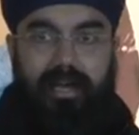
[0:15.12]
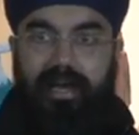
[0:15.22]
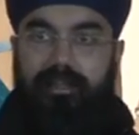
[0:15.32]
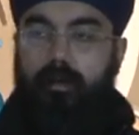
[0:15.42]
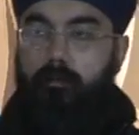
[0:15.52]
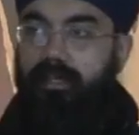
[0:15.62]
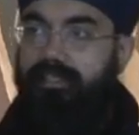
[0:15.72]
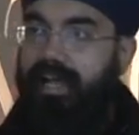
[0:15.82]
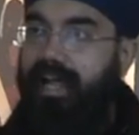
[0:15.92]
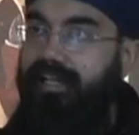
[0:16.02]
Rat.
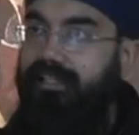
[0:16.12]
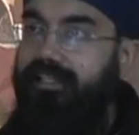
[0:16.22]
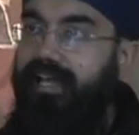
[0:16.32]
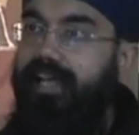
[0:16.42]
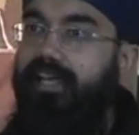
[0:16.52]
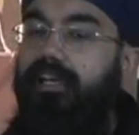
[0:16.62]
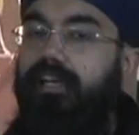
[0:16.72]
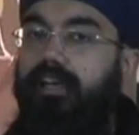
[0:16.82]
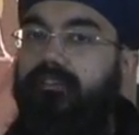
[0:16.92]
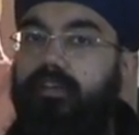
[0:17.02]
Because at the end of the
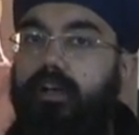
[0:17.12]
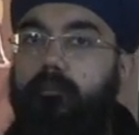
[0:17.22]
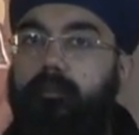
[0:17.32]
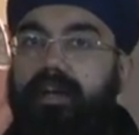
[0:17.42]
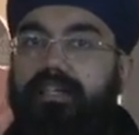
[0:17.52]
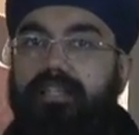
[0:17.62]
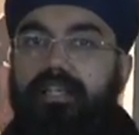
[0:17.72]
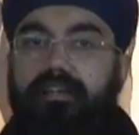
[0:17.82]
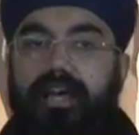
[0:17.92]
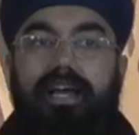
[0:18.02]
day, if you're not
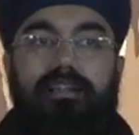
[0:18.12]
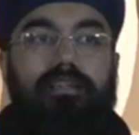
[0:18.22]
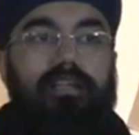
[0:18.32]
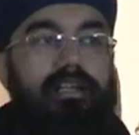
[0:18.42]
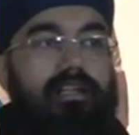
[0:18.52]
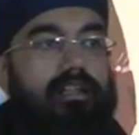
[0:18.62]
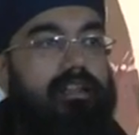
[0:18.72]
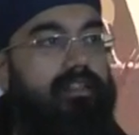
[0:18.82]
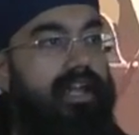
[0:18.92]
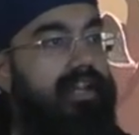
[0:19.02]
practicing that,
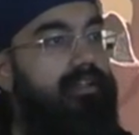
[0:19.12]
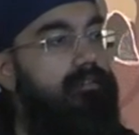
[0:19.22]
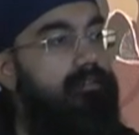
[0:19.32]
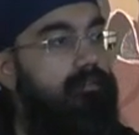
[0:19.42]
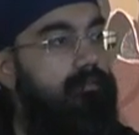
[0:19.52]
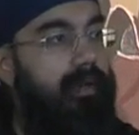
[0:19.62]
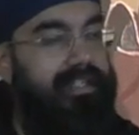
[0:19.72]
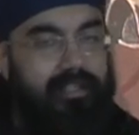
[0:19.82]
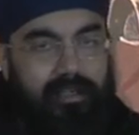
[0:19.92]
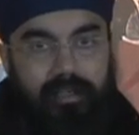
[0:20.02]
then
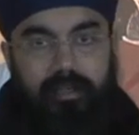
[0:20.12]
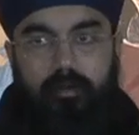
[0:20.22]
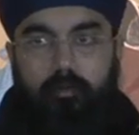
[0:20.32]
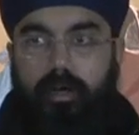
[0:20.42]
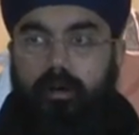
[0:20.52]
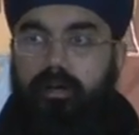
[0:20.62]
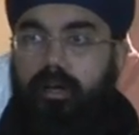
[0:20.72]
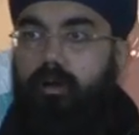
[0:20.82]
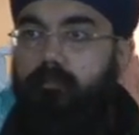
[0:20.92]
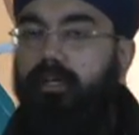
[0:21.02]
basically we are on our own.